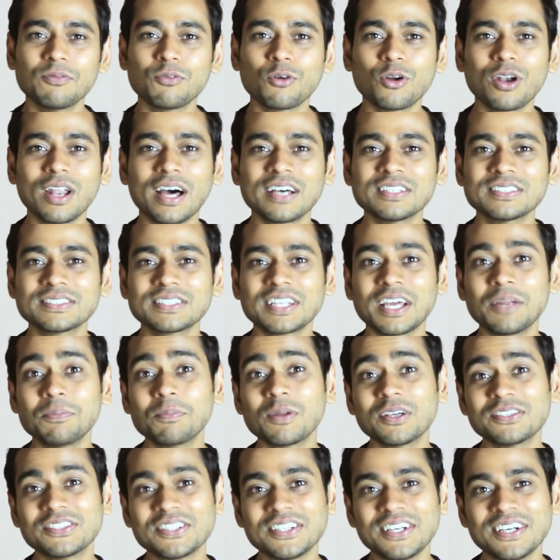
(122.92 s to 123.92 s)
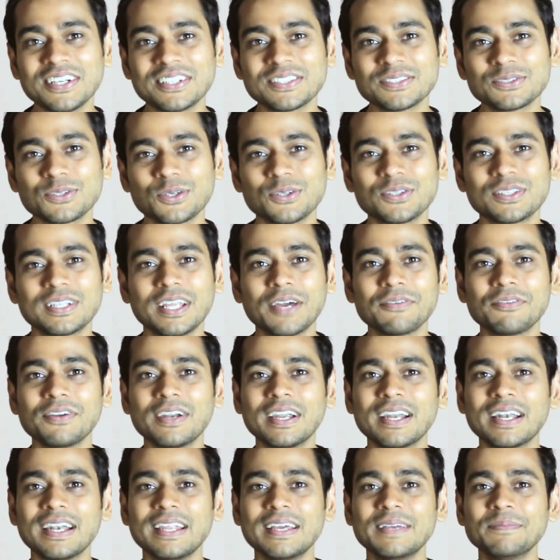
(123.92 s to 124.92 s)
for last 10 plus years. So
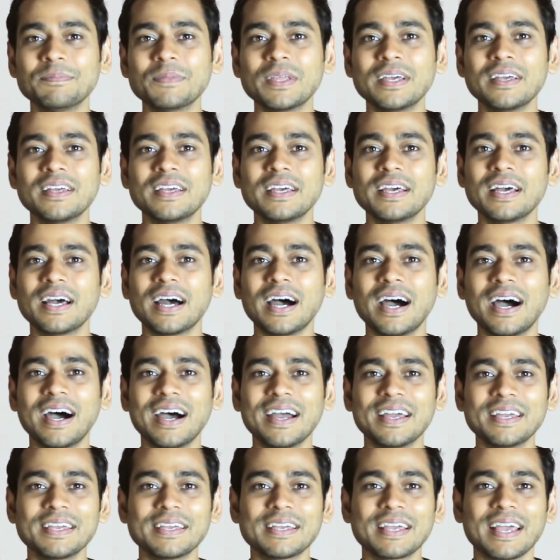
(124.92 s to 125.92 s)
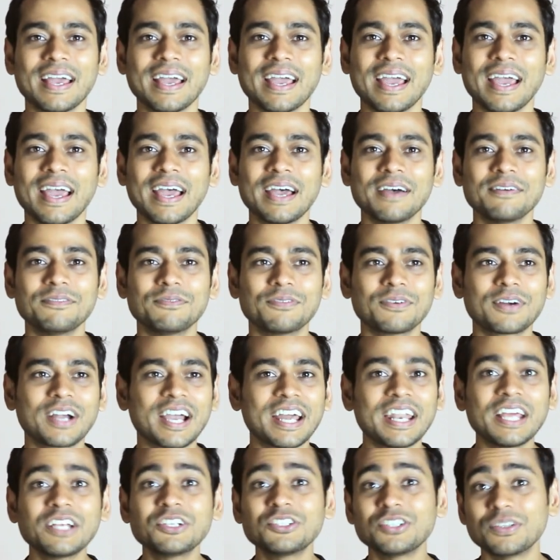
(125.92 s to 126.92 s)
definitely I have
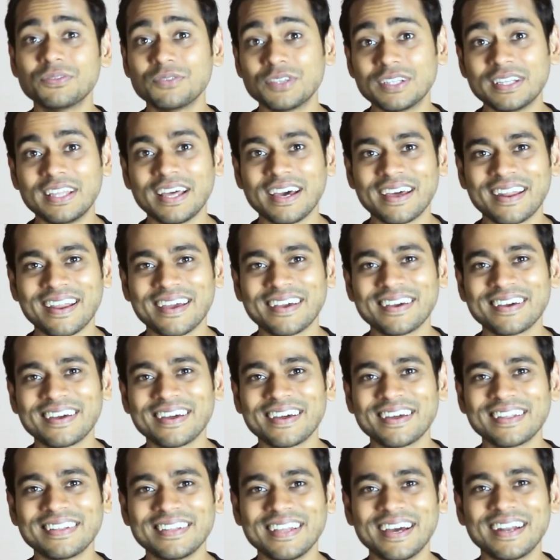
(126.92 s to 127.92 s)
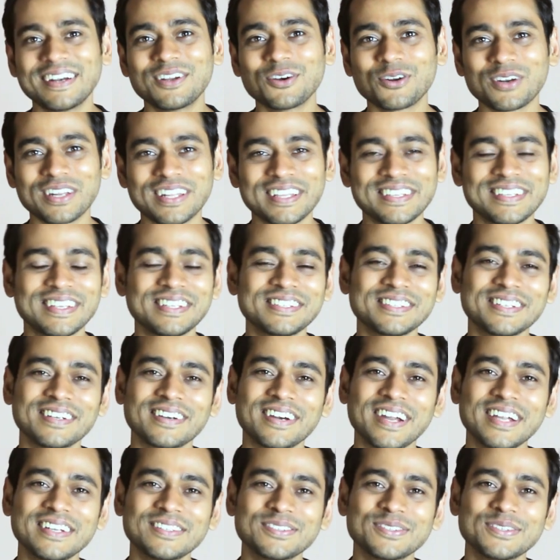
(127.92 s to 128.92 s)
connection with that organization,
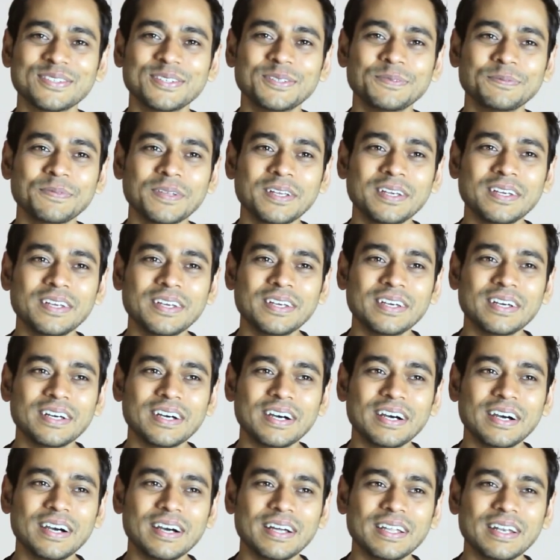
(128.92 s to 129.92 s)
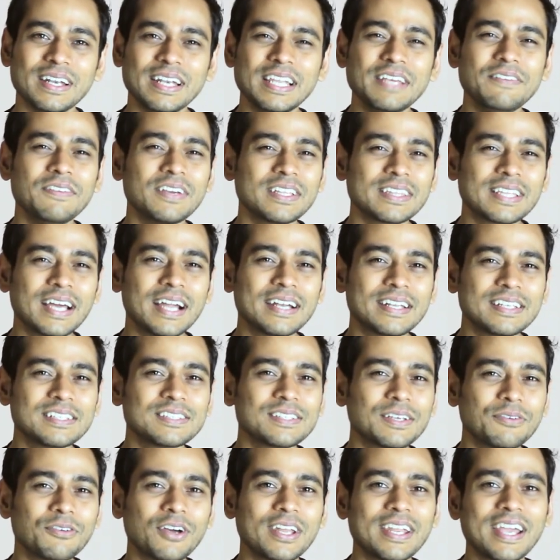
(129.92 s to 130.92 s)
right? So leaving that is
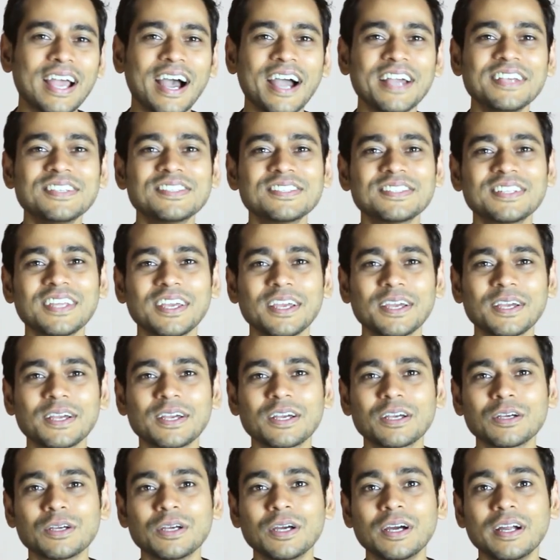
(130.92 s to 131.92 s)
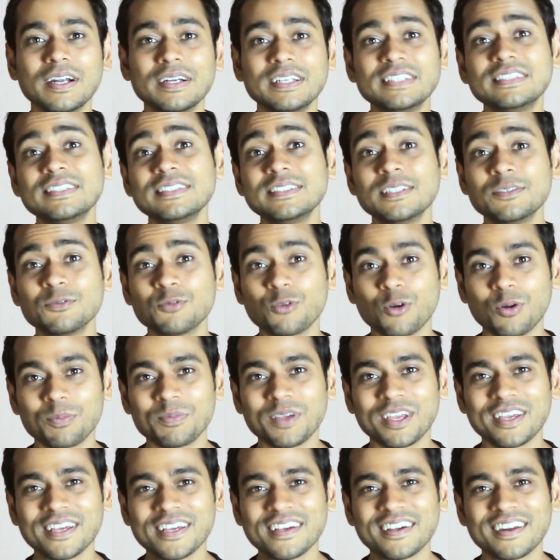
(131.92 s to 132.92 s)
a very high stake decision for
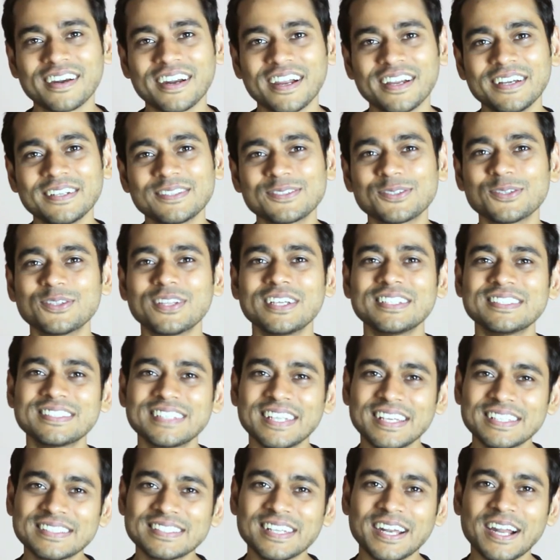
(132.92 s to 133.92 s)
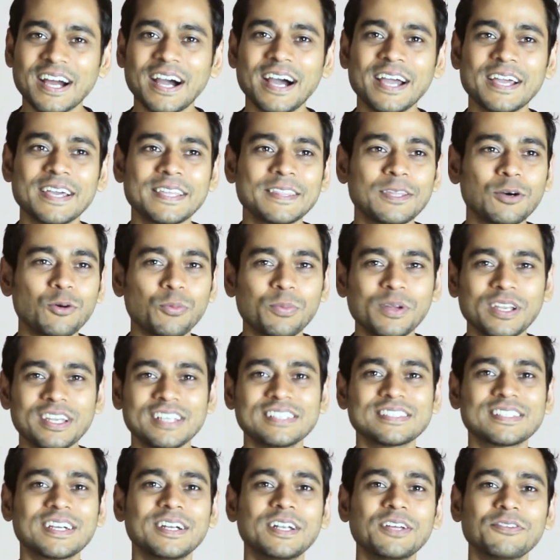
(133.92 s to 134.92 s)
me, right? So the stakes are high, the
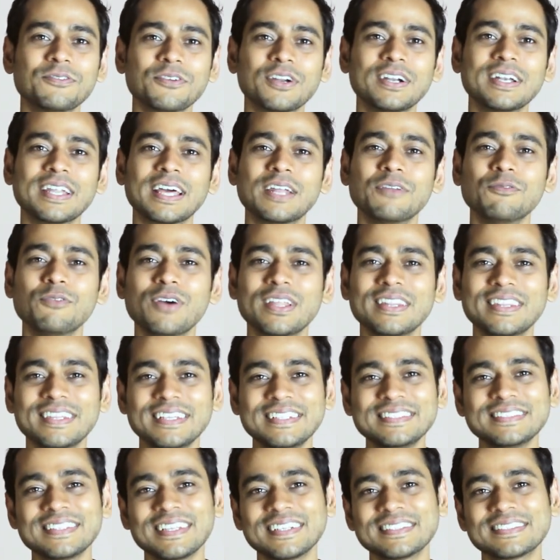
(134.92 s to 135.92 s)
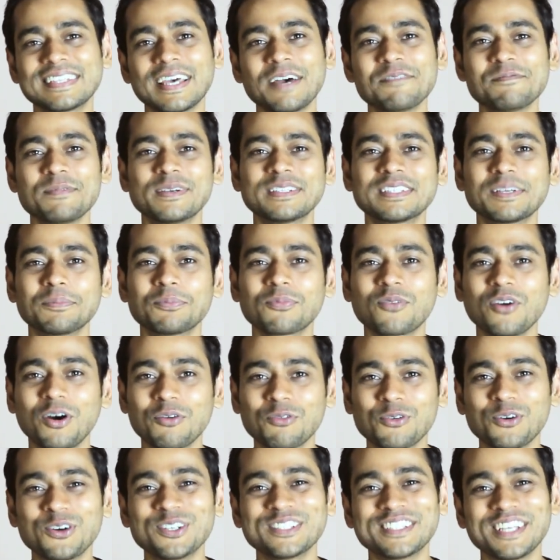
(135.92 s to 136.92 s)
opinions are different. And when these things happen, of
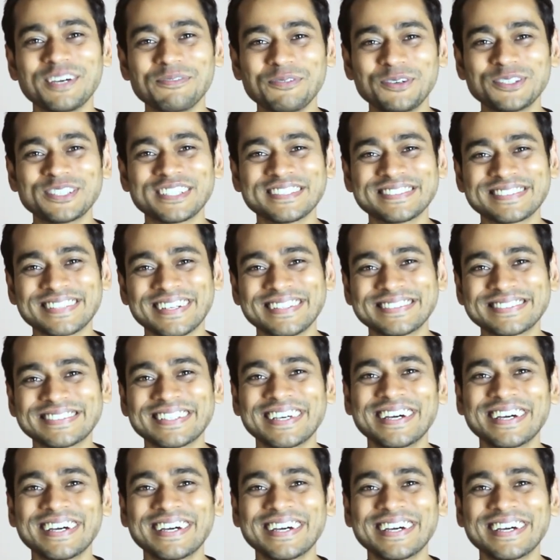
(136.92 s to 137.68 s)
course, the emotions run